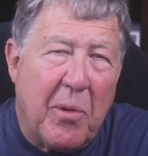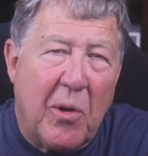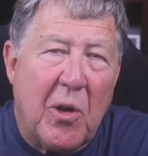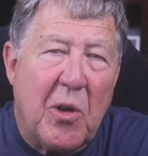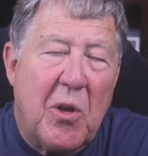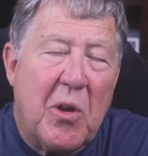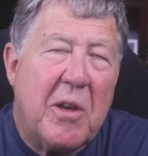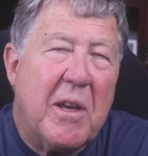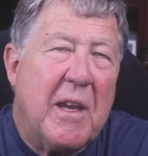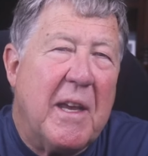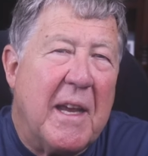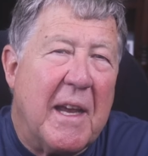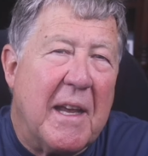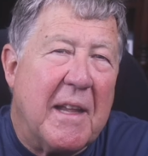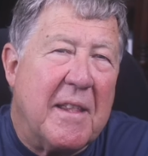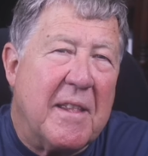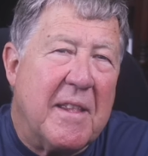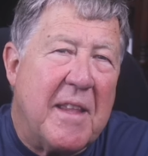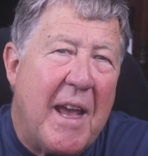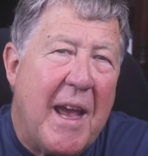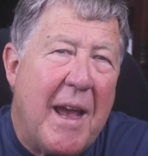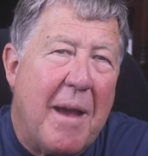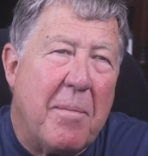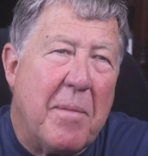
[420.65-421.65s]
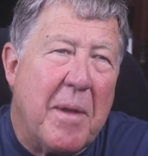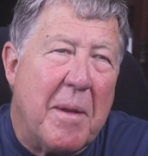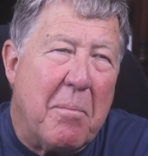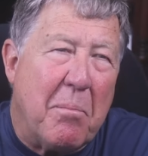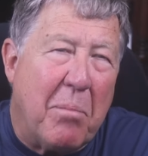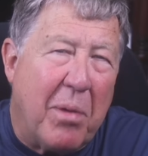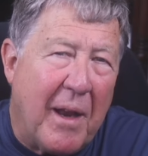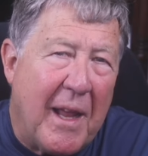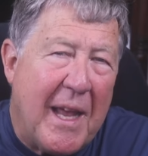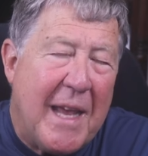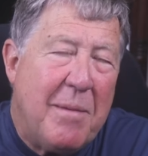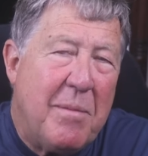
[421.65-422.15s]
looking at them
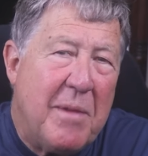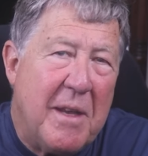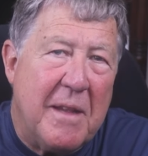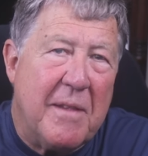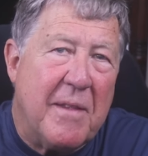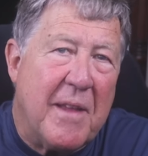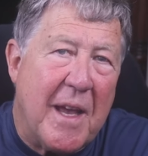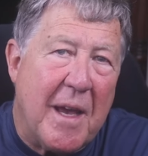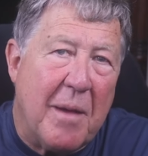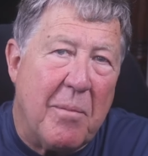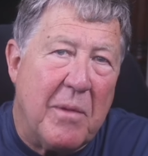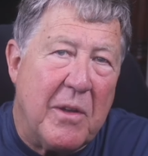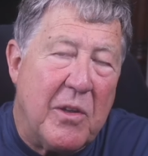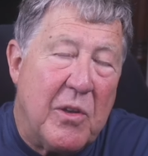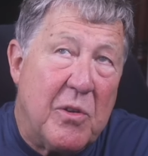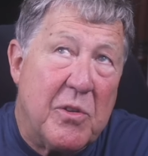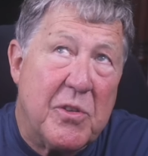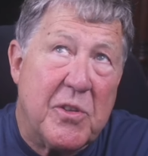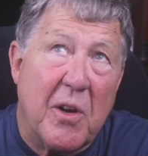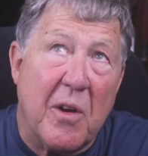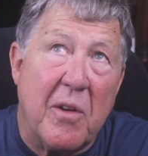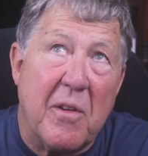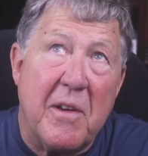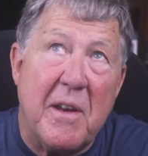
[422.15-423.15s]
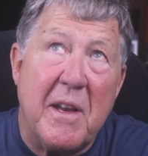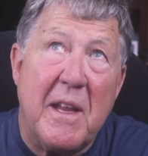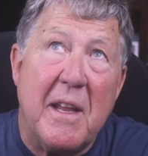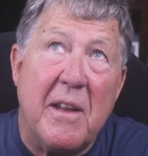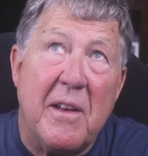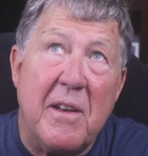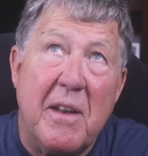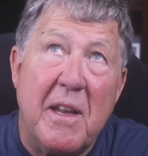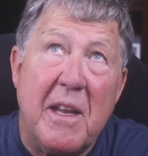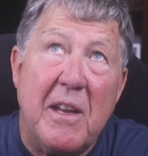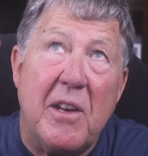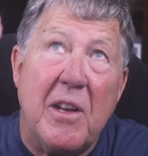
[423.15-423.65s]
and blaming them, and you start
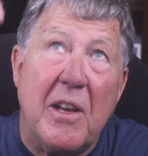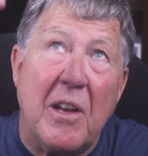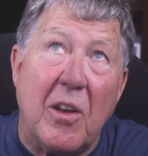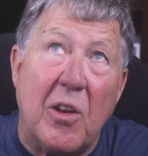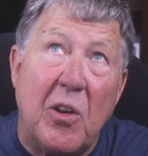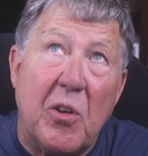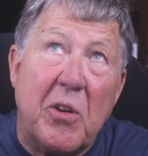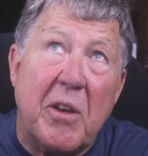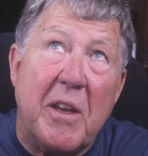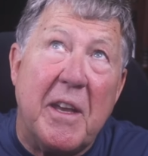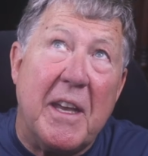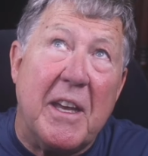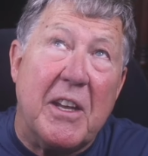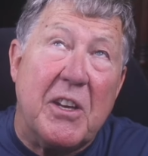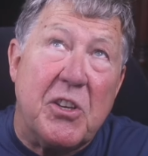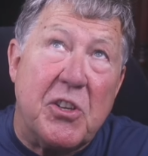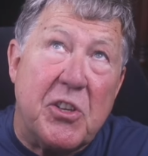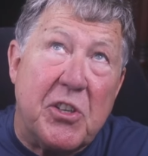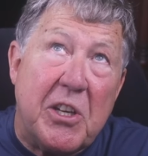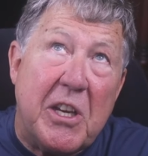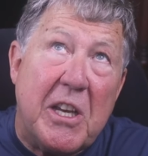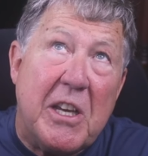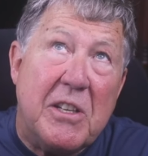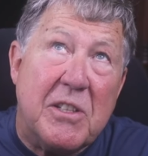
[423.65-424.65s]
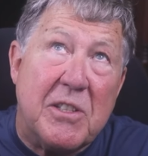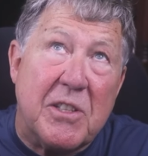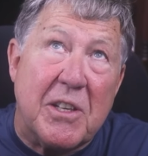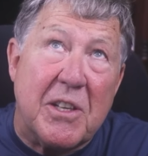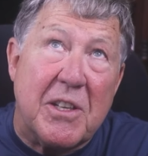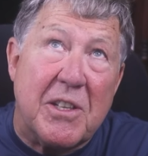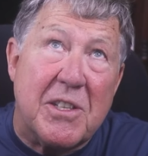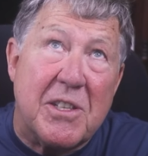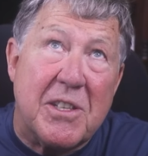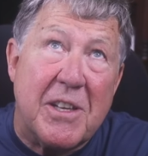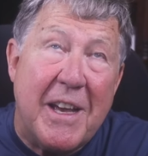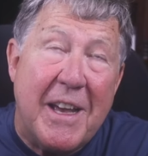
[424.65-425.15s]
need, need to looking at
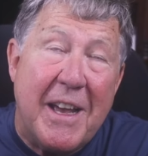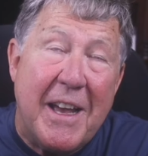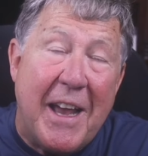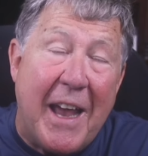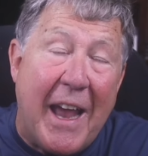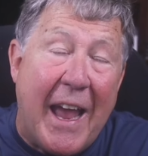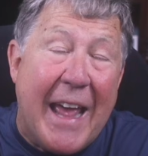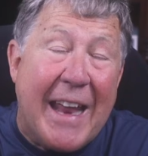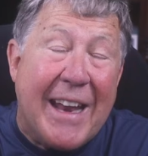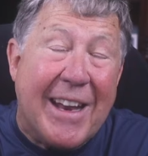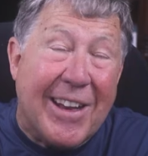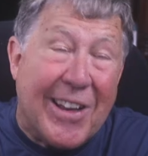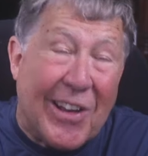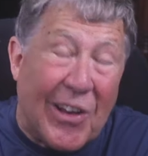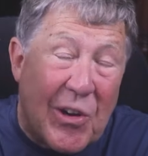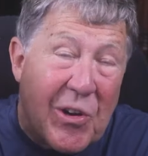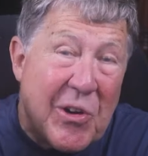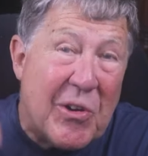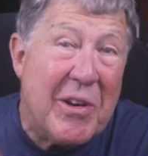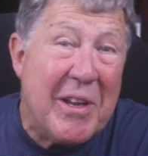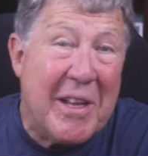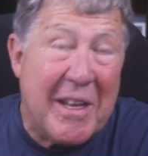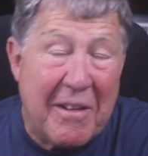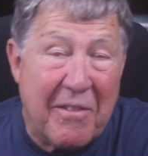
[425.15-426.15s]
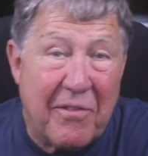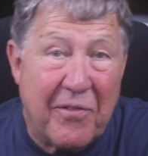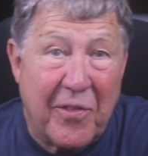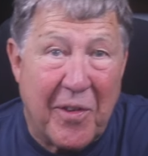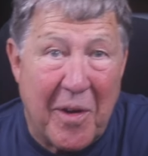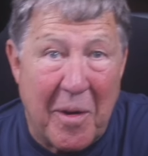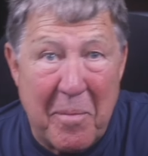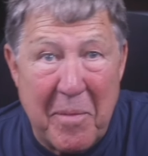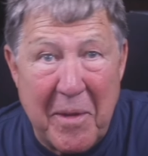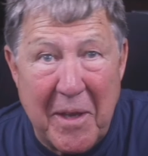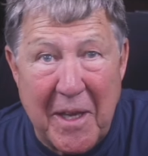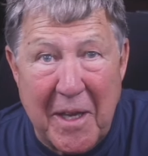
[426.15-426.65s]
Jesus and learning
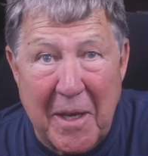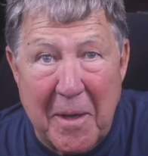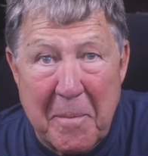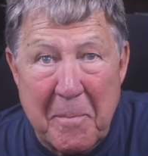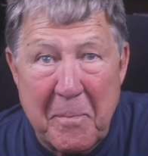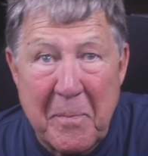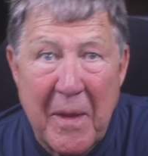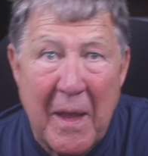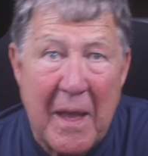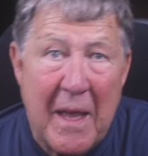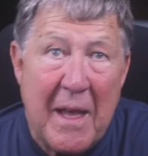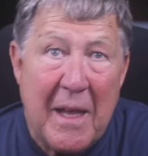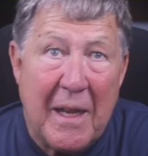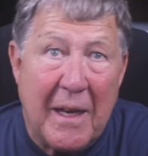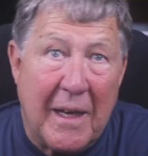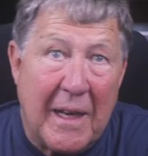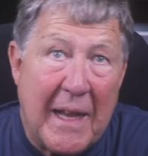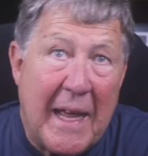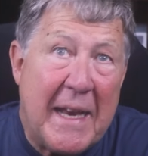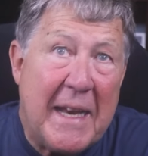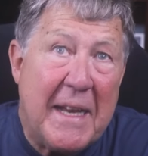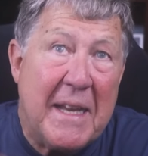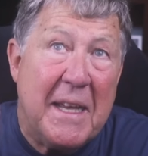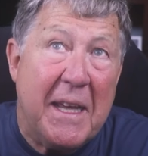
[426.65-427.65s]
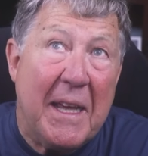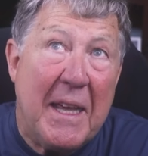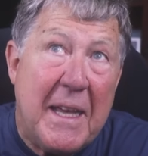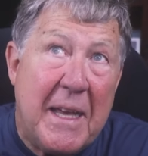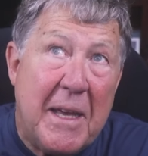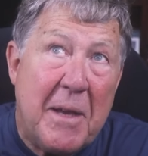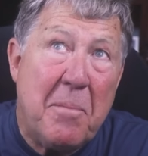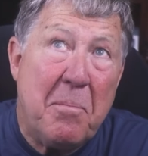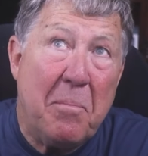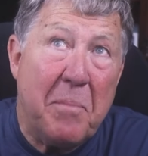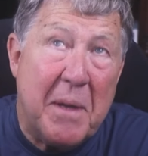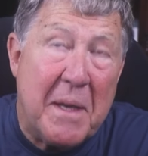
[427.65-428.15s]
from him, letting
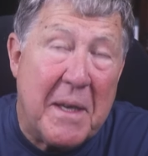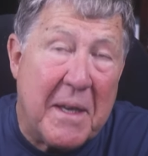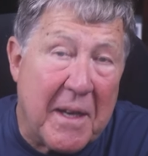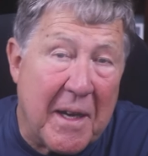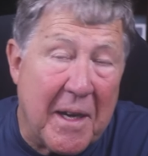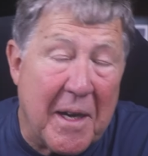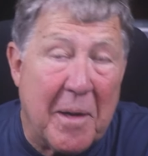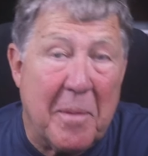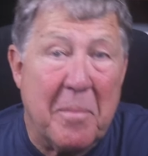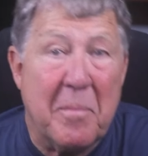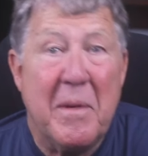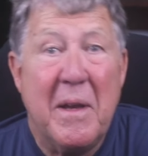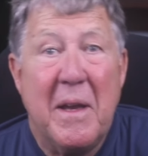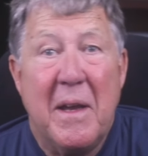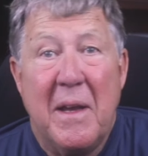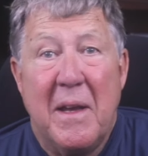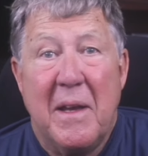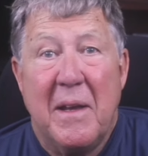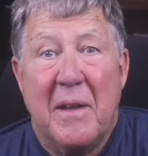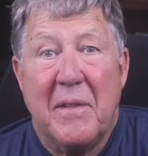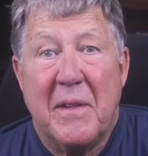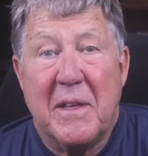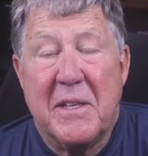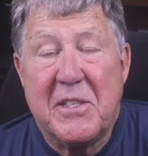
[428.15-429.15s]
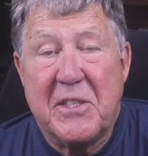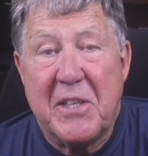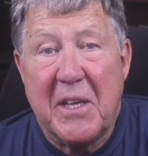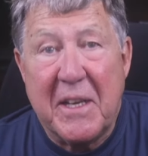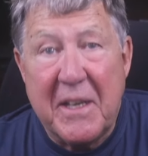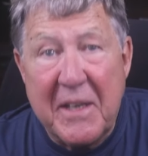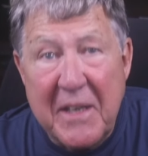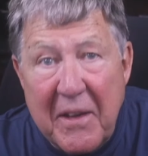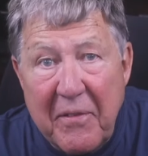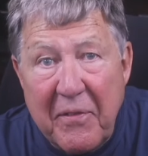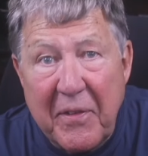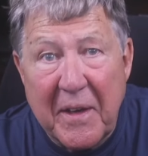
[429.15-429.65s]
him become the
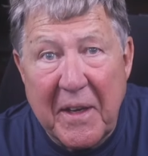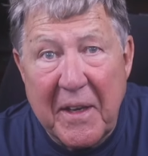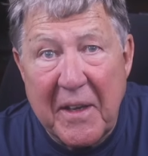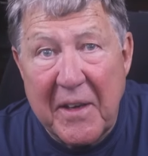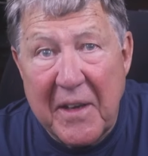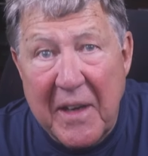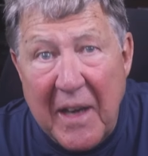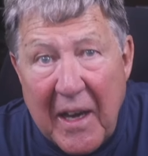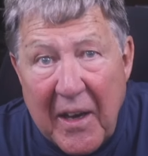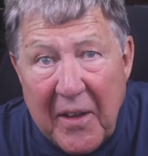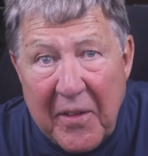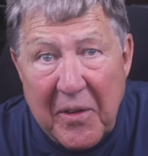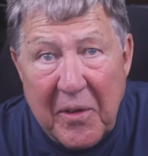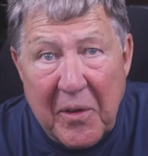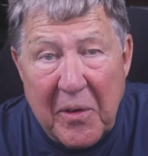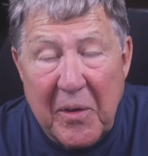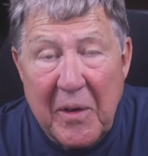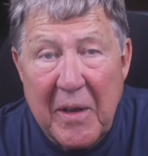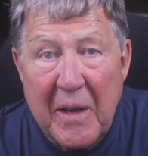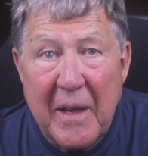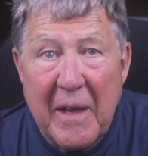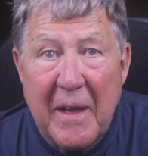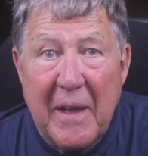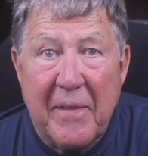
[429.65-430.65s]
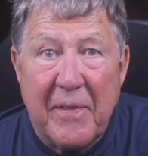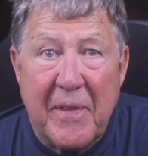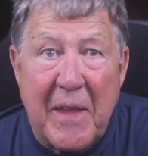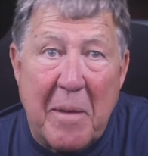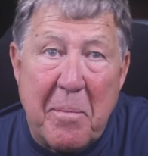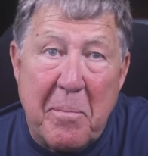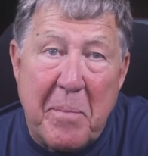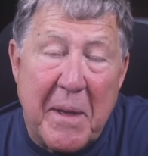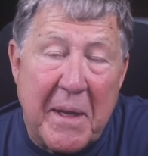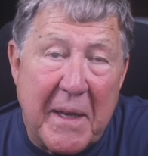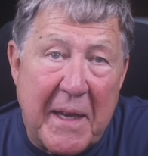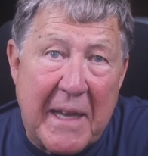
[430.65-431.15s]
significant other
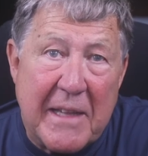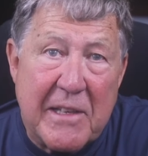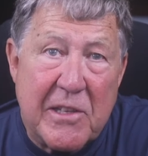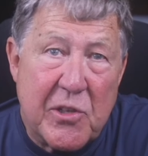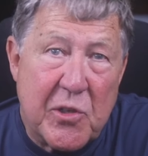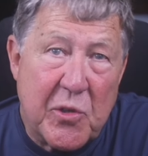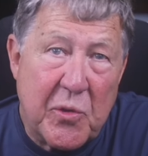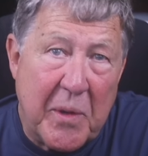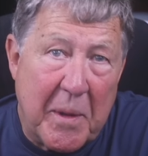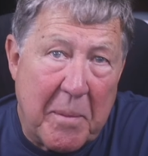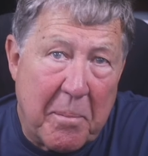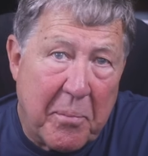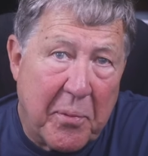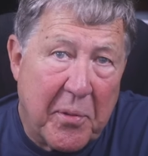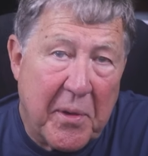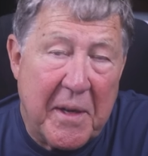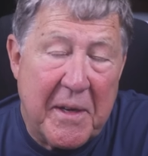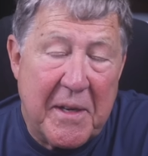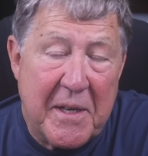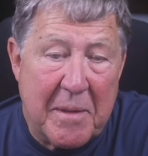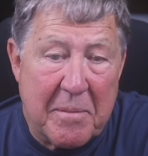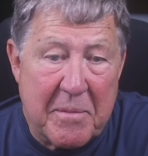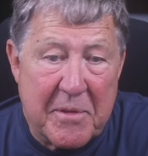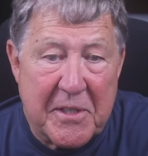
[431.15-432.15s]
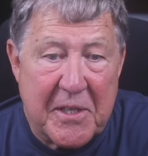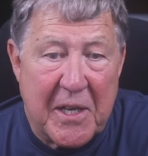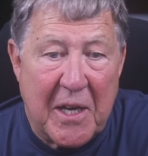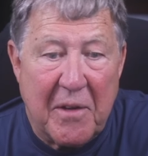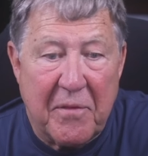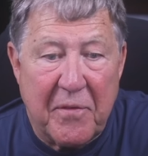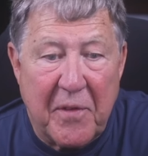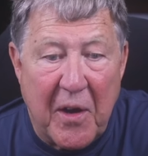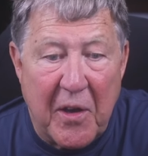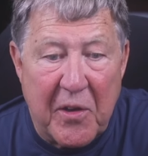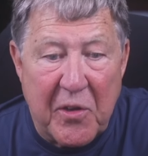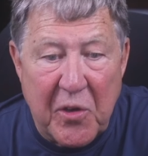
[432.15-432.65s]
that begins to imprint
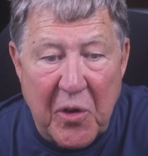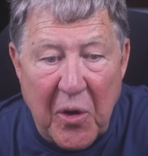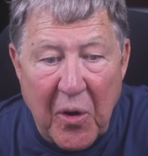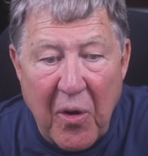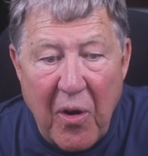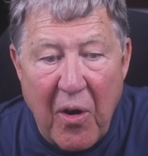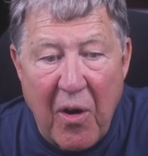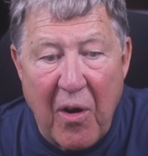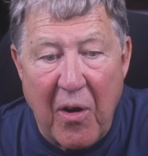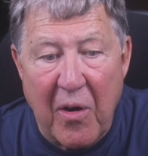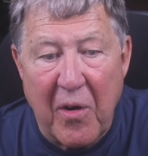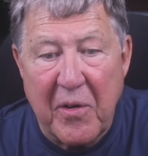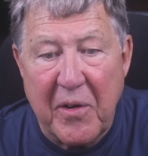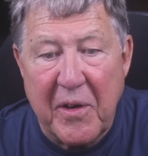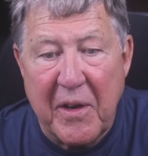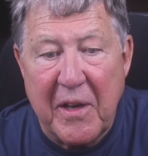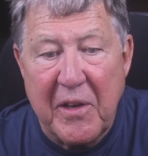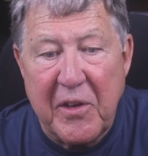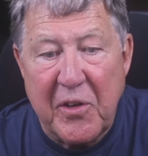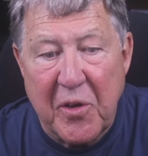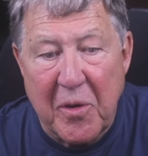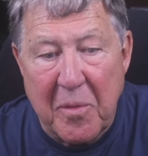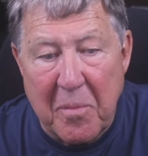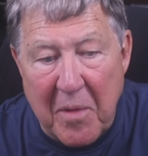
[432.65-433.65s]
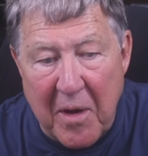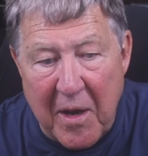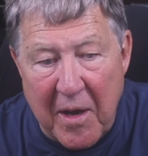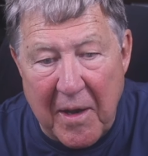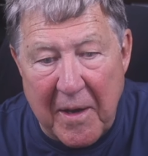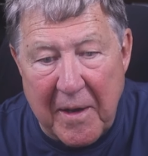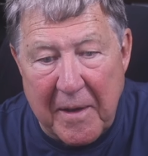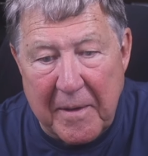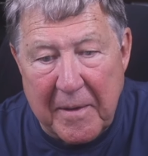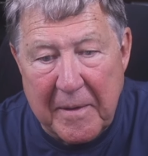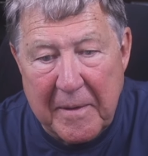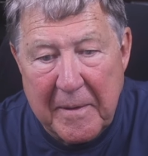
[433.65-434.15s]
himself on your heart and your
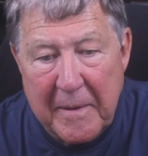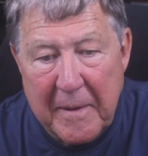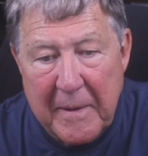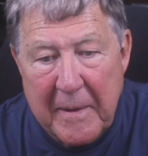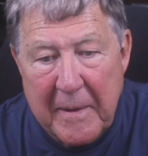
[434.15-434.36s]
mind.